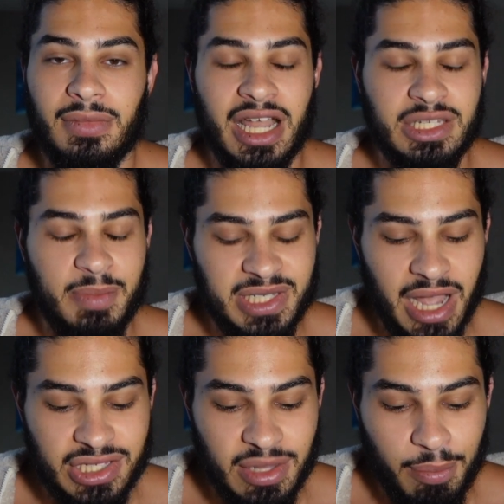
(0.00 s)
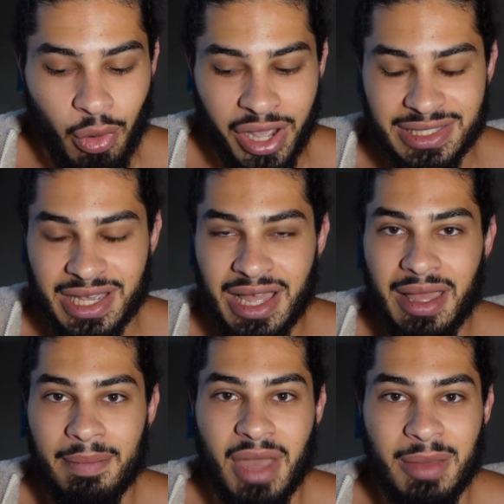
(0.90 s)
That's besides the point.
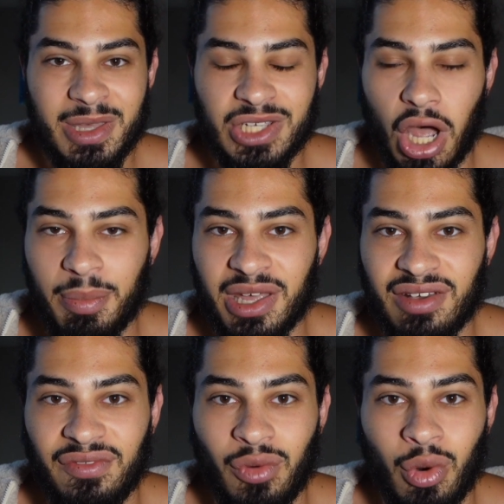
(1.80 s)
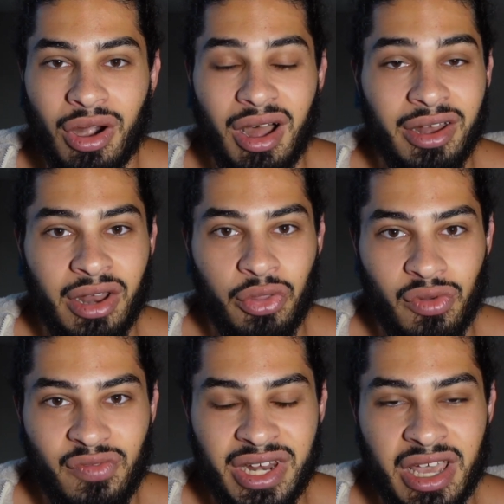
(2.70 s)
Maybe topic for
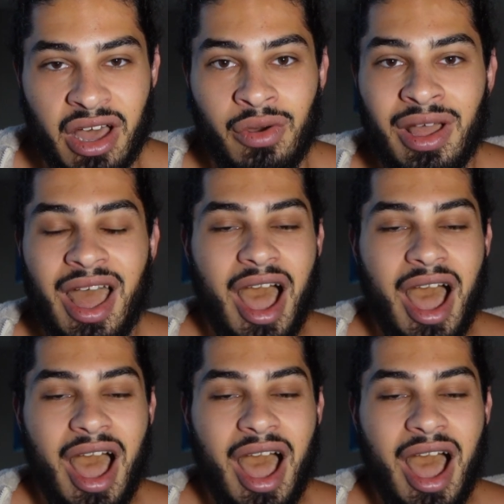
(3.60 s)
another video.